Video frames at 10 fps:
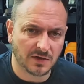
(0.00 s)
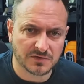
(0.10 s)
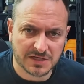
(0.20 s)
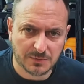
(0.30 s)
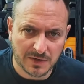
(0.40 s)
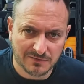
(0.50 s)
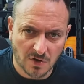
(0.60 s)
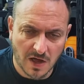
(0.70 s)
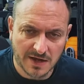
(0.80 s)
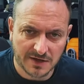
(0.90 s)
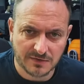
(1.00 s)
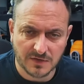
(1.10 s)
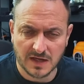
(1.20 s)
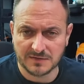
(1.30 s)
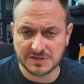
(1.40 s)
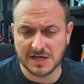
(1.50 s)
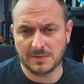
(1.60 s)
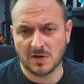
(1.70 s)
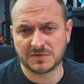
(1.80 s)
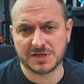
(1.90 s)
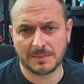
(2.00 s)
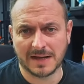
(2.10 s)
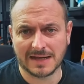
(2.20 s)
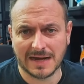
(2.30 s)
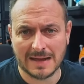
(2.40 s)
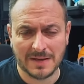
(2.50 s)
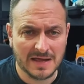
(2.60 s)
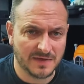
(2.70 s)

obviously with Ryan and the team at Offset Maker Lab.